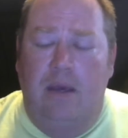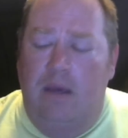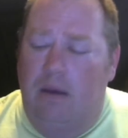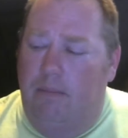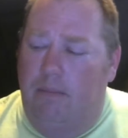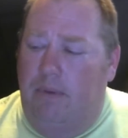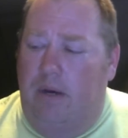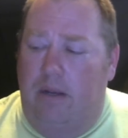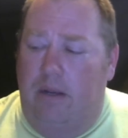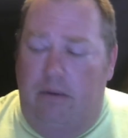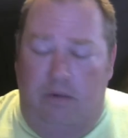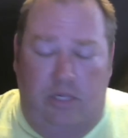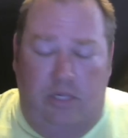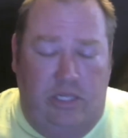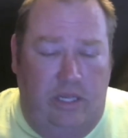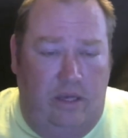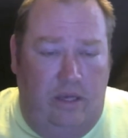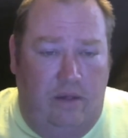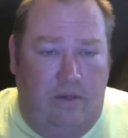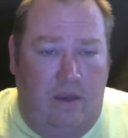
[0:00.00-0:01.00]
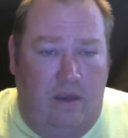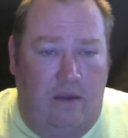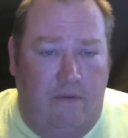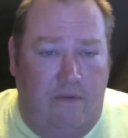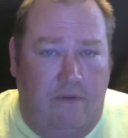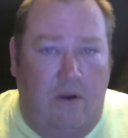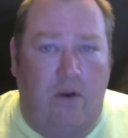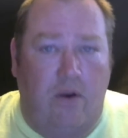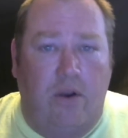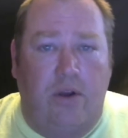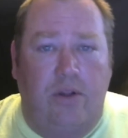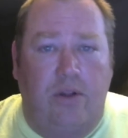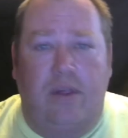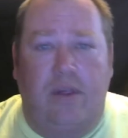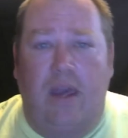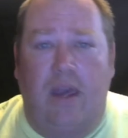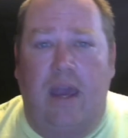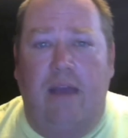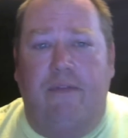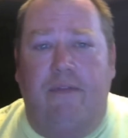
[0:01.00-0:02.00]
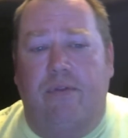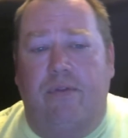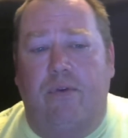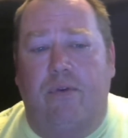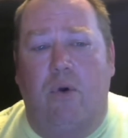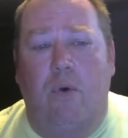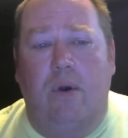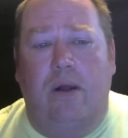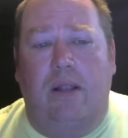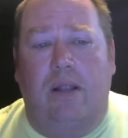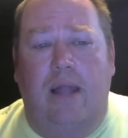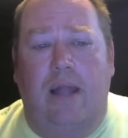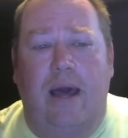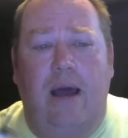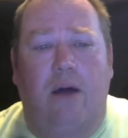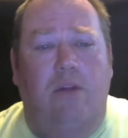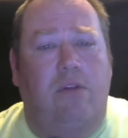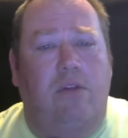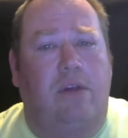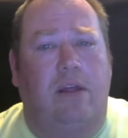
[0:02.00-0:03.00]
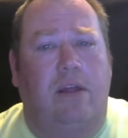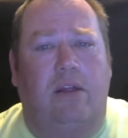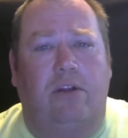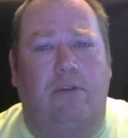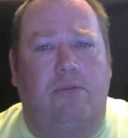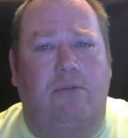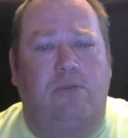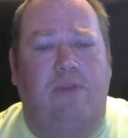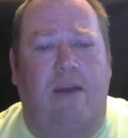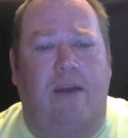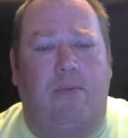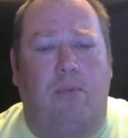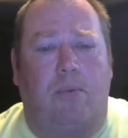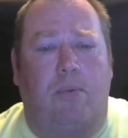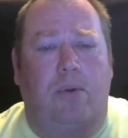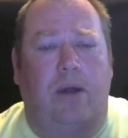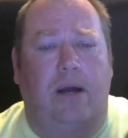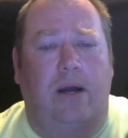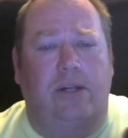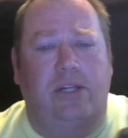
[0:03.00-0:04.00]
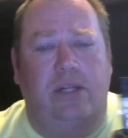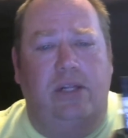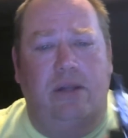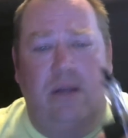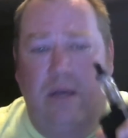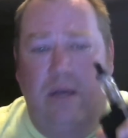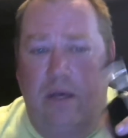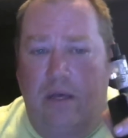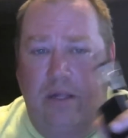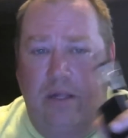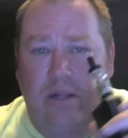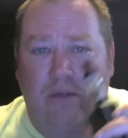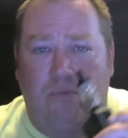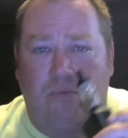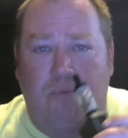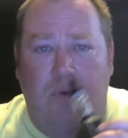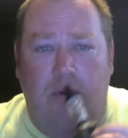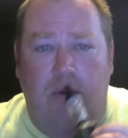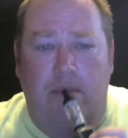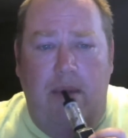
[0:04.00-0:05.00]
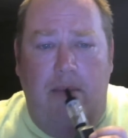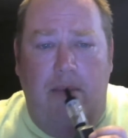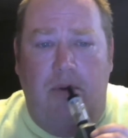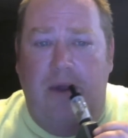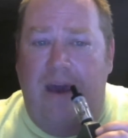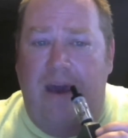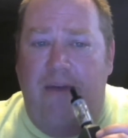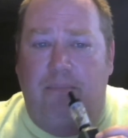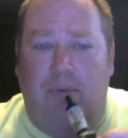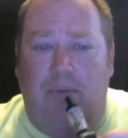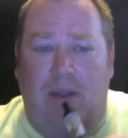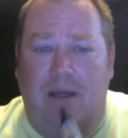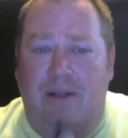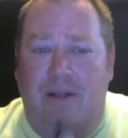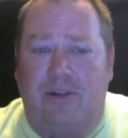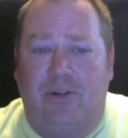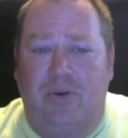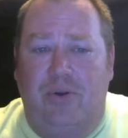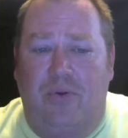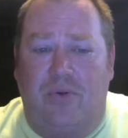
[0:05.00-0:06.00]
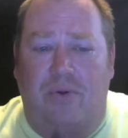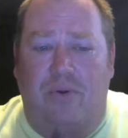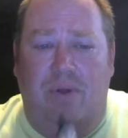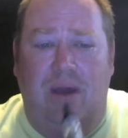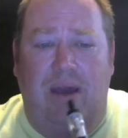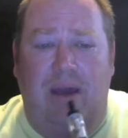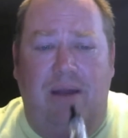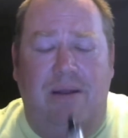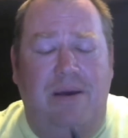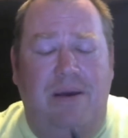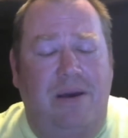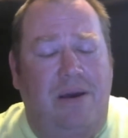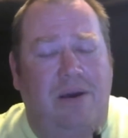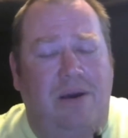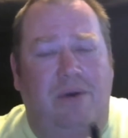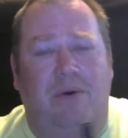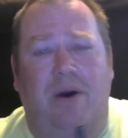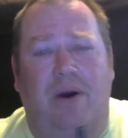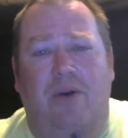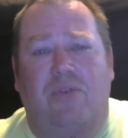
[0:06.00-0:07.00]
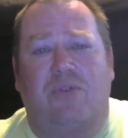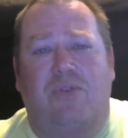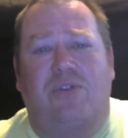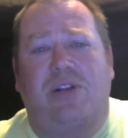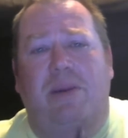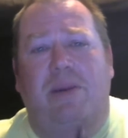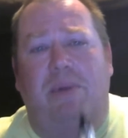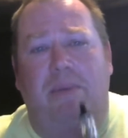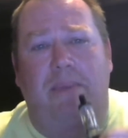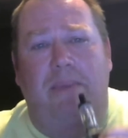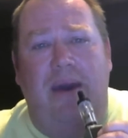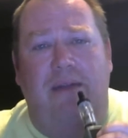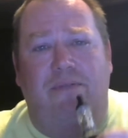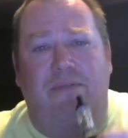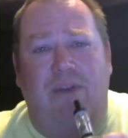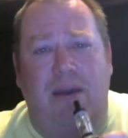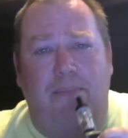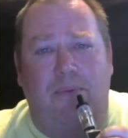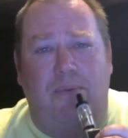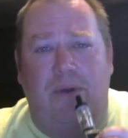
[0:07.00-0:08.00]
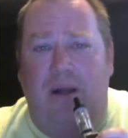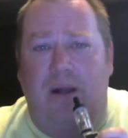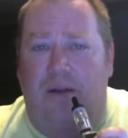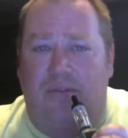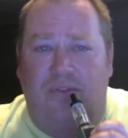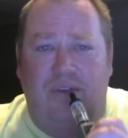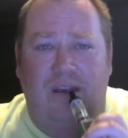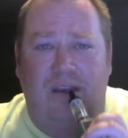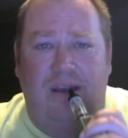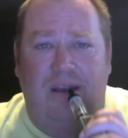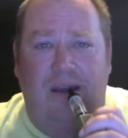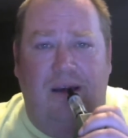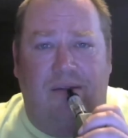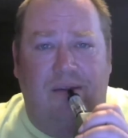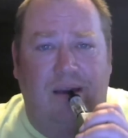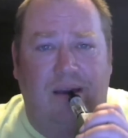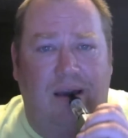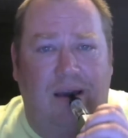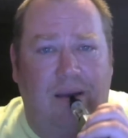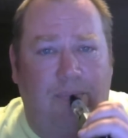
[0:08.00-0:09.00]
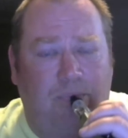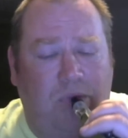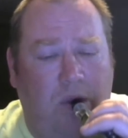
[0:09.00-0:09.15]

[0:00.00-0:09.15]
But she is a very good tank for throwing clouds, getting good vapor production. Just remember to have plenty of juice on hand. Well, this is Jimmy the Mad Vaper, and I'll see you next time.